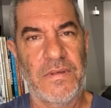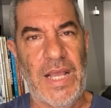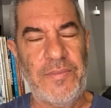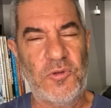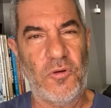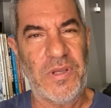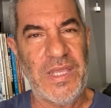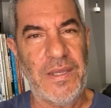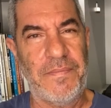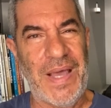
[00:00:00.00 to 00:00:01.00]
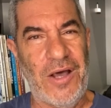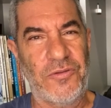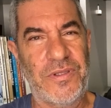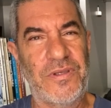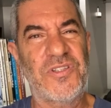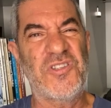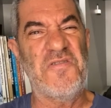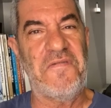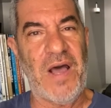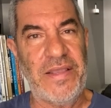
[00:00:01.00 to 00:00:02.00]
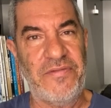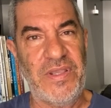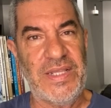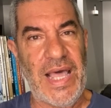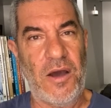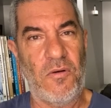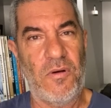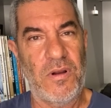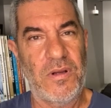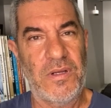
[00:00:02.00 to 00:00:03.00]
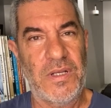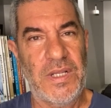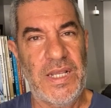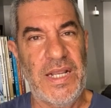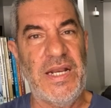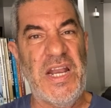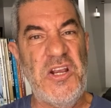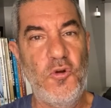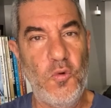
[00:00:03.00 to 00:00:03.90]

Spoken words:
I'm talking about surviving now in a new